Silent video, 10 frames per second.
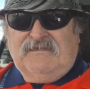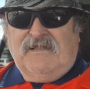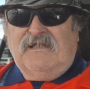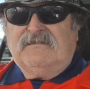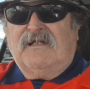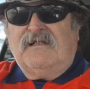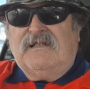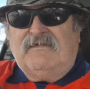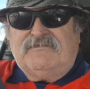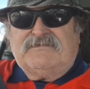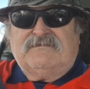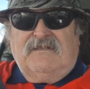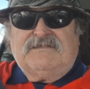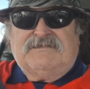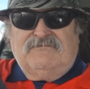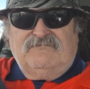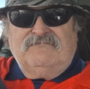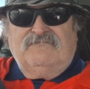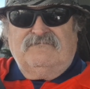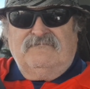I, I have actually
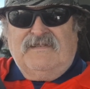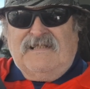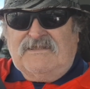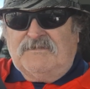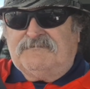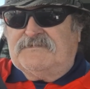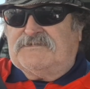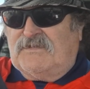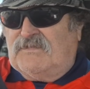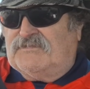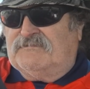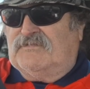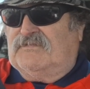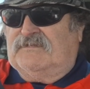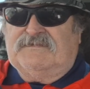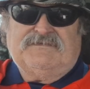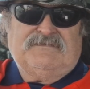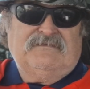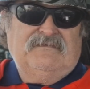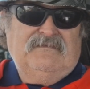rang up and told them all
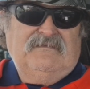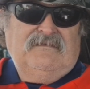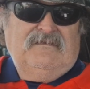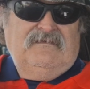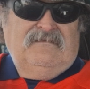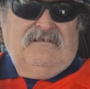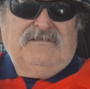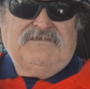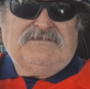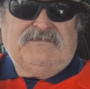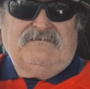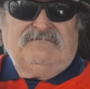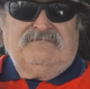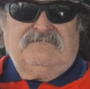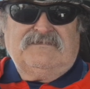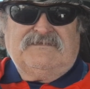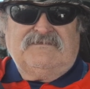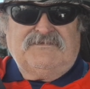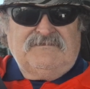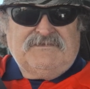this. And they still, they
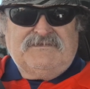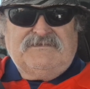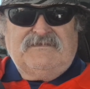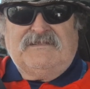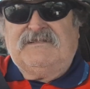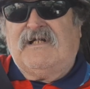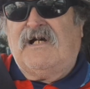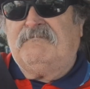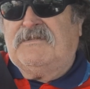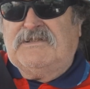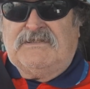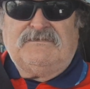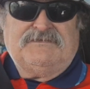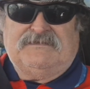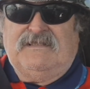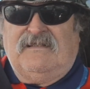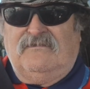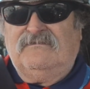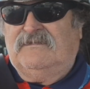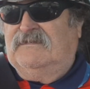still don't listen to you. And they, I'm guilty
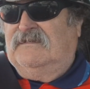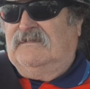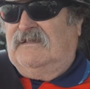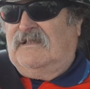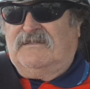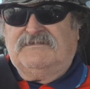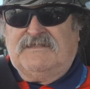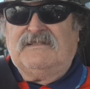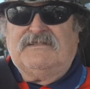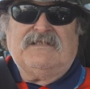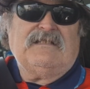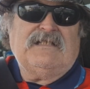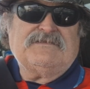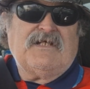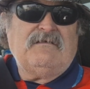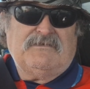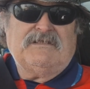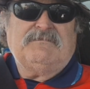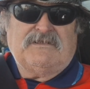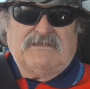now. I can tell you in that letter, I'm
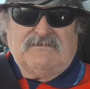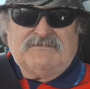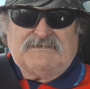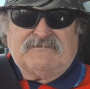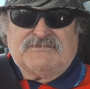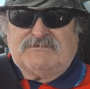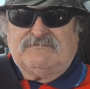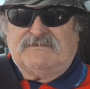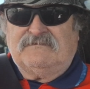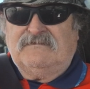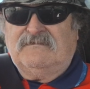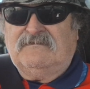going to be guilty of something.